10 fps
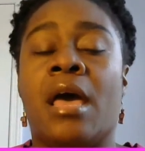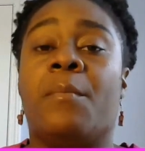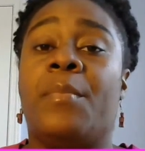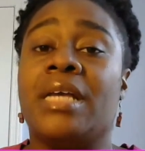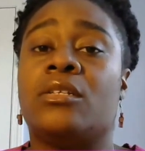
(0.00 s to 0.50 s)

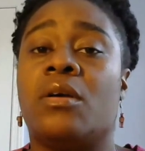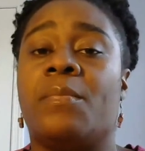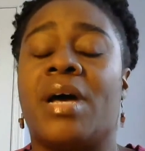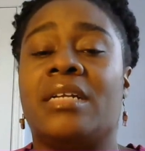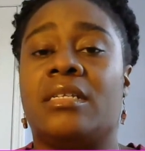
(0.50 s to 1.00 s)
based on
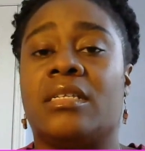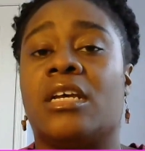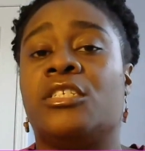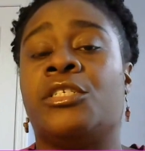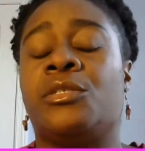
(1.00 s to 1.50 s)
my
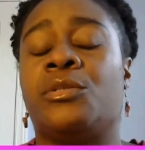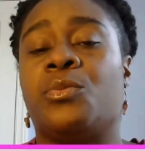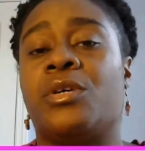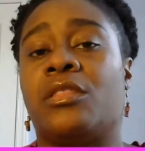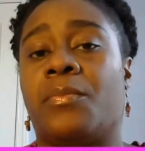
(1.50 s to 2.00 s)
discussions
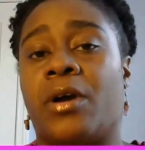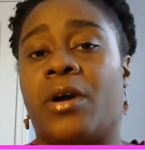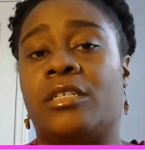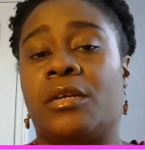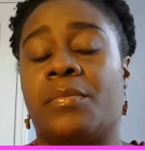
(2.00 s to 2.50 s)
with the
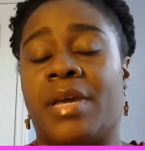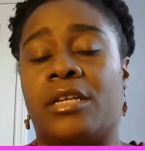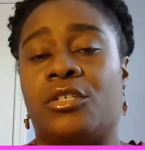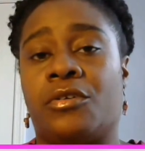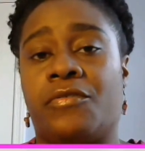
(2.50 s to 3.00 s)
project
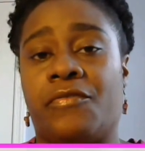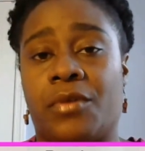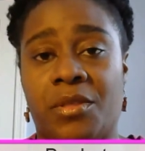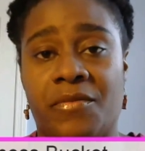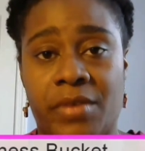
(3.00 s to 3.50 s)
manager
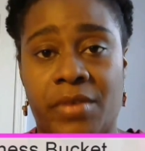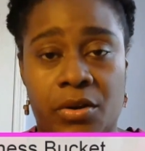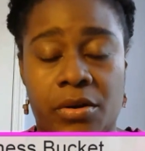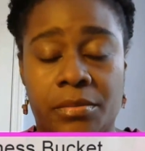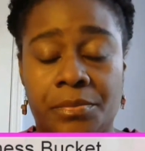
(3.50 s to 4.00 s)
from the
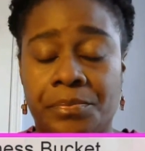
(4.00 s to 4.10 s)
vendor,